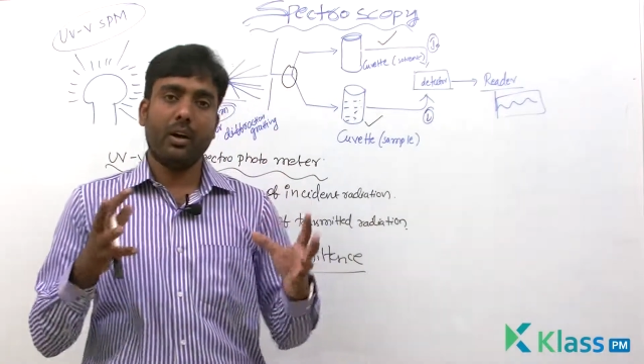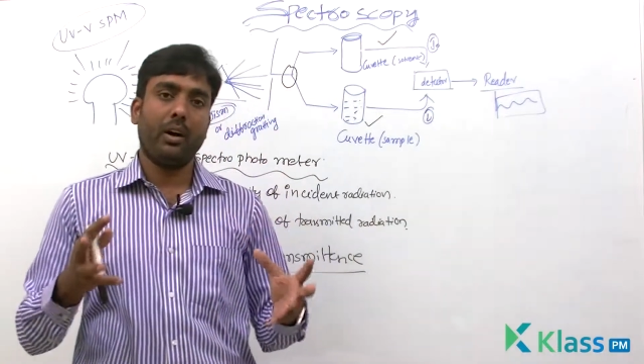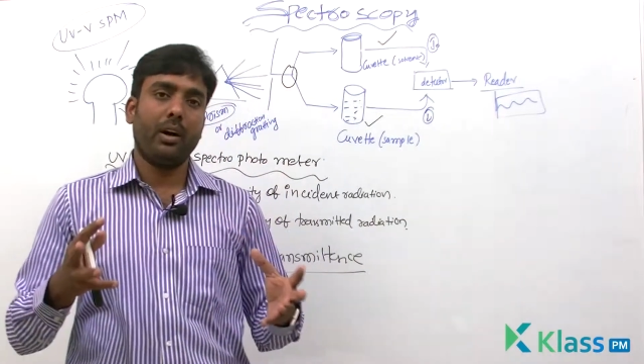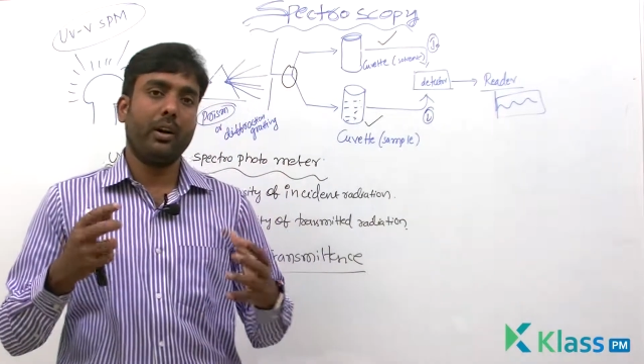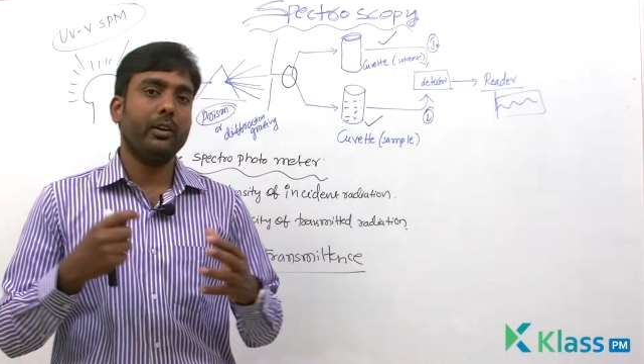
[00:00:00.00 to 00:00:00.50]

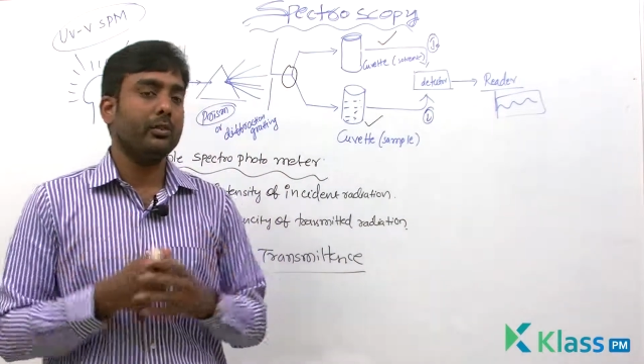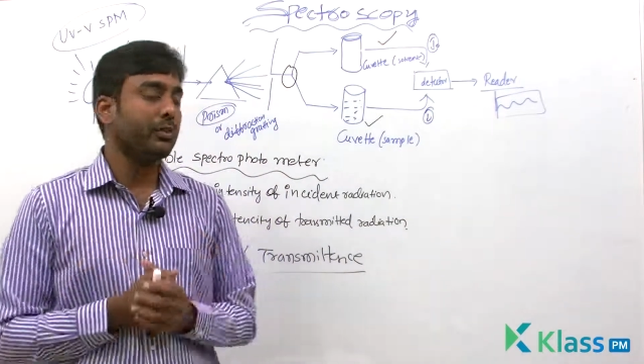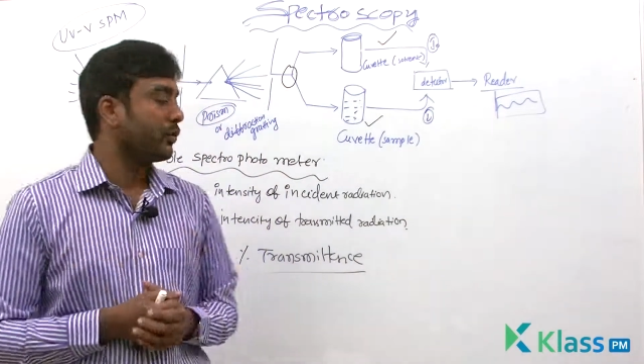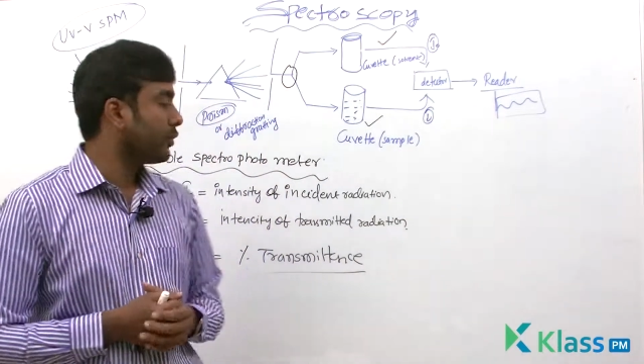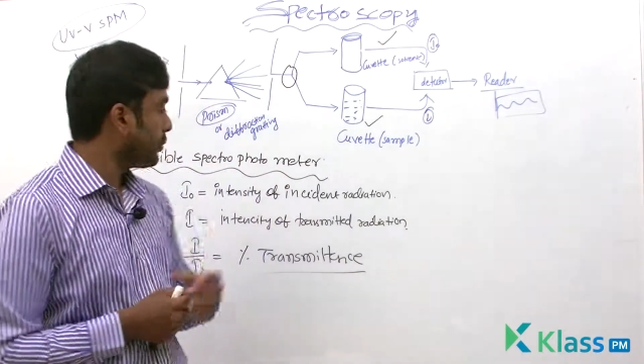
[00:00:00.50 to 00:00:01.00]

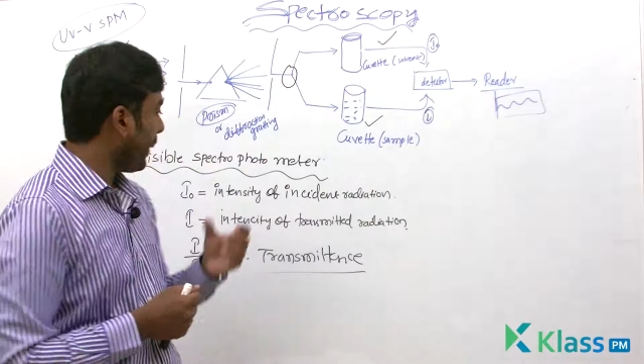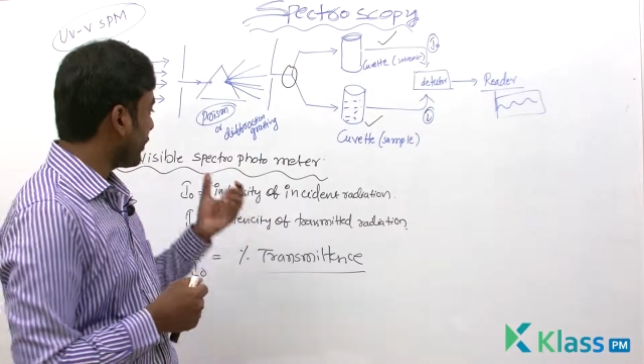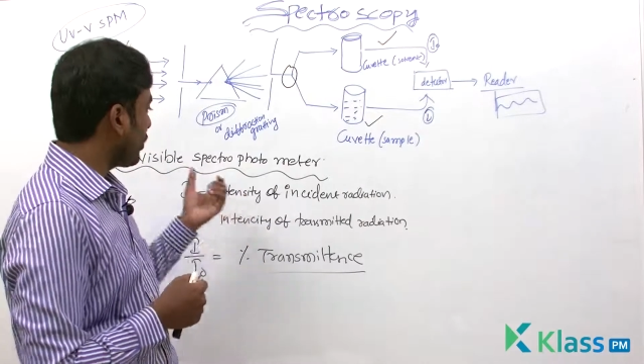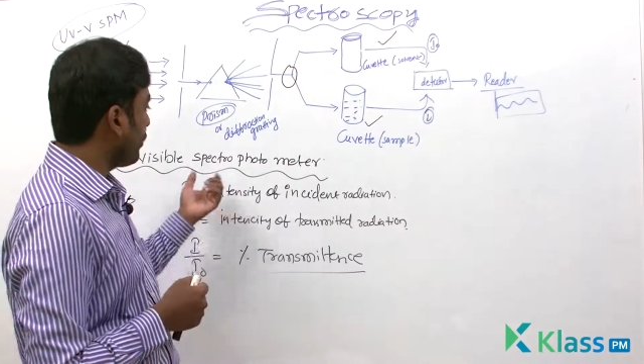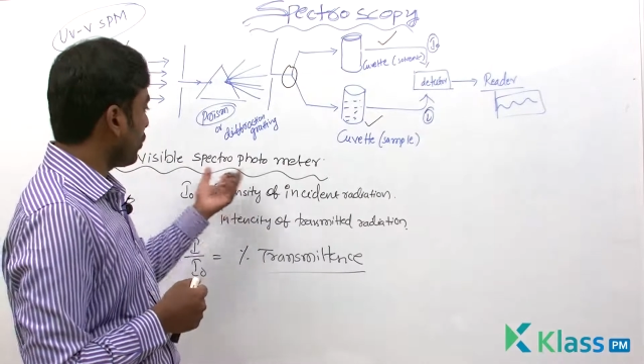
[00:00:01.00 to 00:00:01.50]

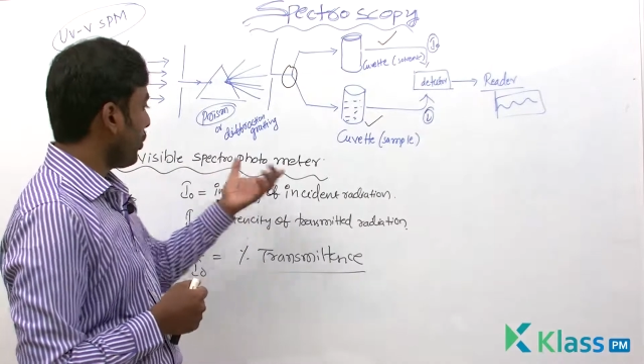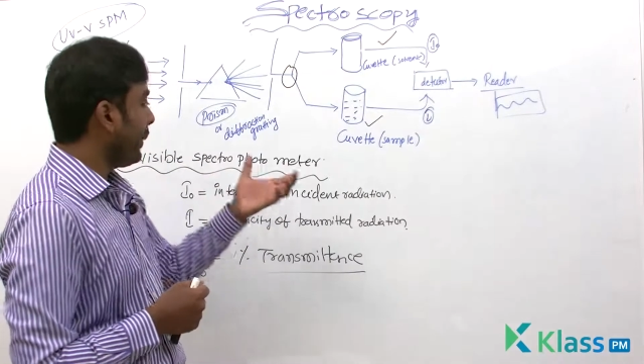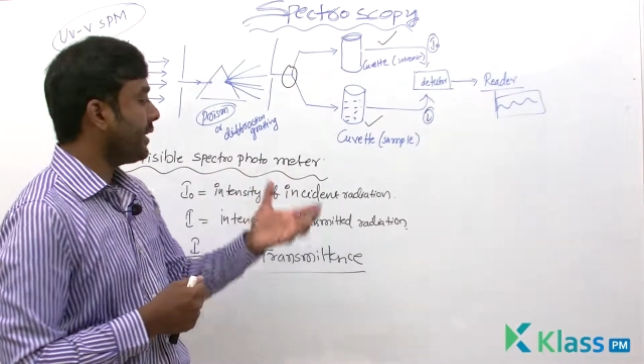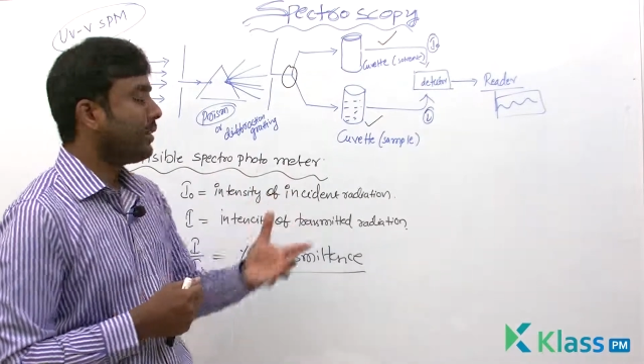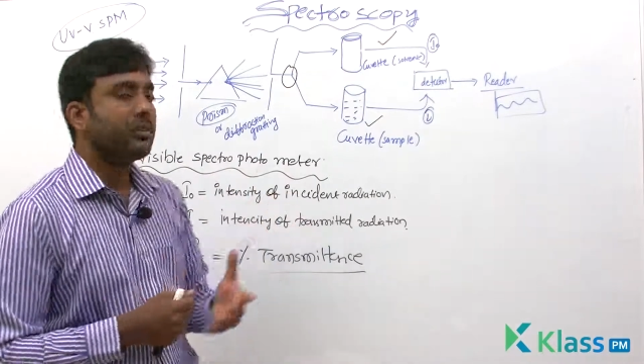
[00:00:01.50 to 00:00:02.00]

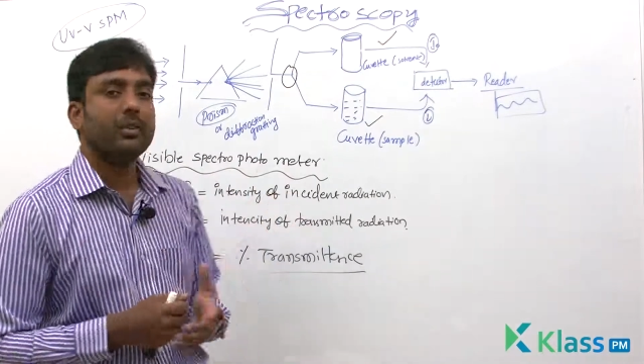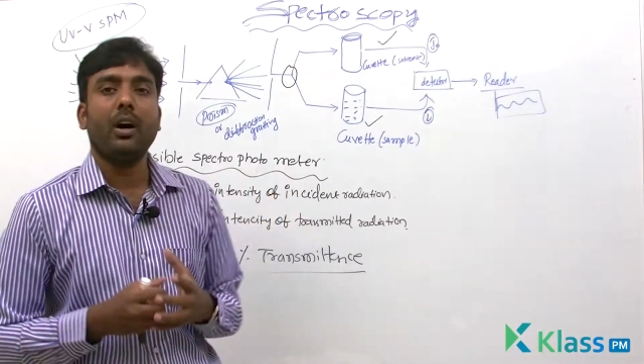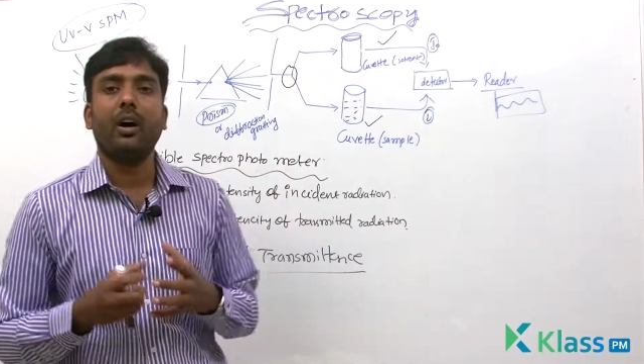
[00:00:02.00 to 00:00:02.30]
spectrophotometers